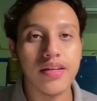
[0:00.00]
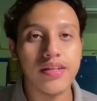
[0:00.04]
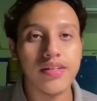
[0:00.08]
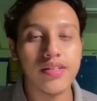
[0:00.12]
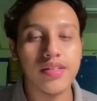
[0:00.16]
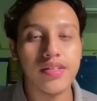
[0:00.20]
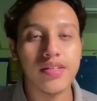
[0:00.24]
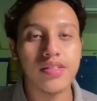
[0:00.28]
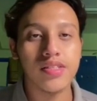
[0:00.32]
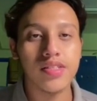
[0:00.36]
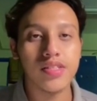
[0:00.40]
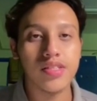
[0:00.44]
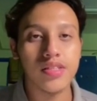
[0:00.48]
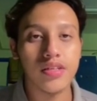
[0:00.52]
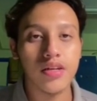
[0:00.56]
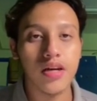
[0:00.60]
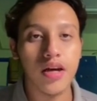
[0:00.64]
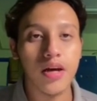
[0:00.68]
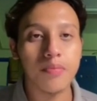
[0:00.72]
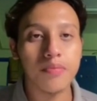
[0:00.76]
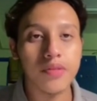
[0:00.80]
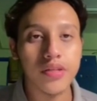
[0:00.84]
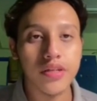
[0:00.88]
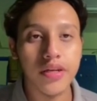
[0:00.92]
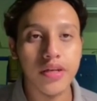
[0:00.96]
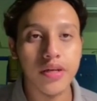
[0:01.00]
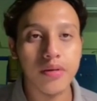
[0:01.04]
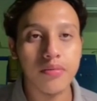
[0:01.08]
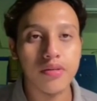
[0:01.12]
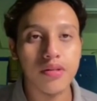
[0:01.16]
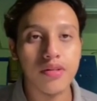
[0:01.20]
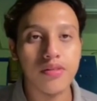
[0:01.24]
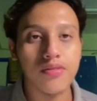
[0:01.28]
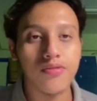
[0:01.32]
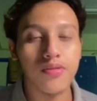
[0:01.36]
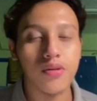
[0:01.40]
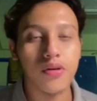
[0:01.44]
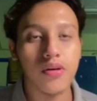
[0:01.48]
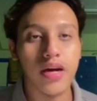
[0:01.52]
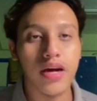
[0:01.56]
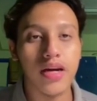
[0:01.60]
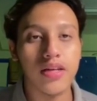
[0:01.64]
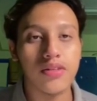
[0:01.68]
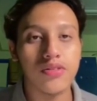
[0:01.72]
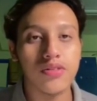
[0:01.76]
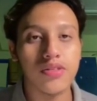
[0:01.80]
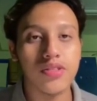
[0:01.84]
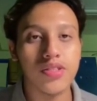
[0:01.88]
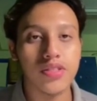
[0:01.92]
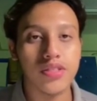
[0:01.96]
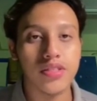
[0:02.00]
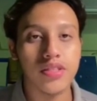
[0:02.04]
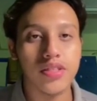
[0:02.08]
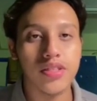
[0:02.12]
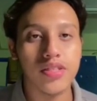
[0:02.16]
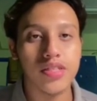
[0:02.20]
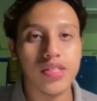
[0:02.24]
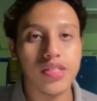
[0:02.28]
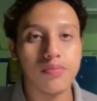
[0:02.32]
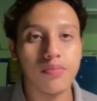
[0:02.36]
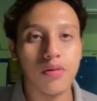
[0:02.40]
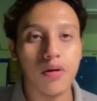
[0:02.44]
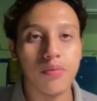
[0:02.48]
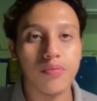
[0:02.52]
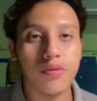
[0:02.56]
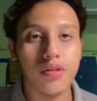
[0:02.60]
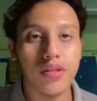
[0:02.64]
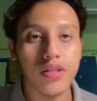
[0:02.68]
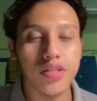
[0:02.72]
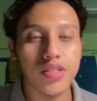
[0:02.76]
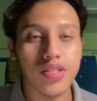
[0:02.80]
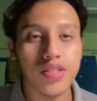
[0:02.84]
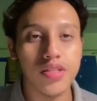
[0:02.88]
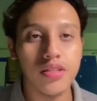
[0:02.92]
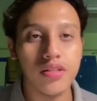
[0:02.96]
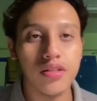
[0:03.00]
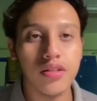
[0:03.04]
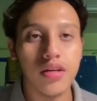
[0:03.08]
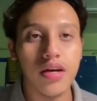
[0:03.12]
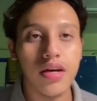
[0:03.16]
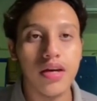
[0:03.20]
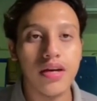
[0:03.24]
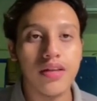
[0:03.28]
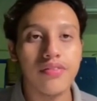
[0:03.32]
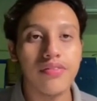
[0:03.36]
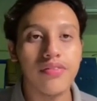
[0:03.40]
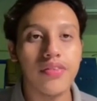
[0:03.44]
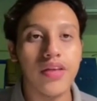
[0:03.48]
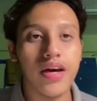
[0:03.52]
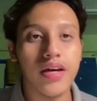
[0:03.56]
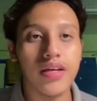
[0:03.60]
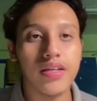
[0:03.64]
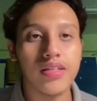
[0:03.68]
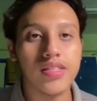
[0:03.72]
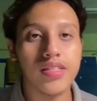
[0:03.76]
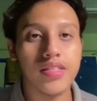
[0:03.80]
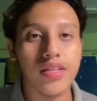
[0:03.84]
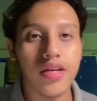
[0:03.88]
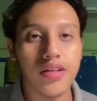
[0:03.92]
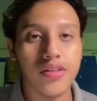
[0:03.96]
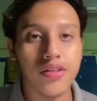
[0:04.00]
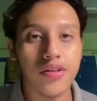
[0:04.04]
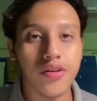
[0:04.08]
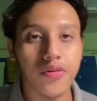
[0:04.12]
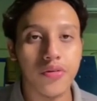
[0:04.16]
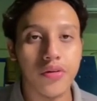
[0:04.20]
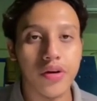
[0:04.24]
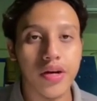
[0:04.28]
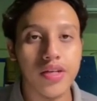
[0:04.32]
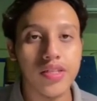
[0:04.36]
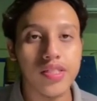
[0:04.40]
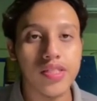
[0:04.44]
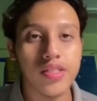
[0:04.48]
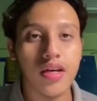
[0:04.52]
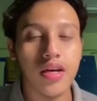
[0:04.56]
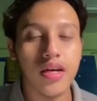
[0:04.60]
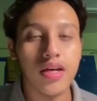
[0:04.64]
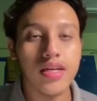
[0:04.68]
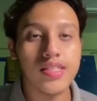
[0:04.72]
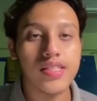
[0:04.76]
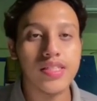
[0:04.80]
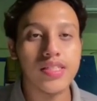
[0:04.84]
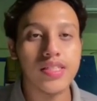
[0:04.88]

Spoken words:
is applicable for heterogeneous population that is categorized, such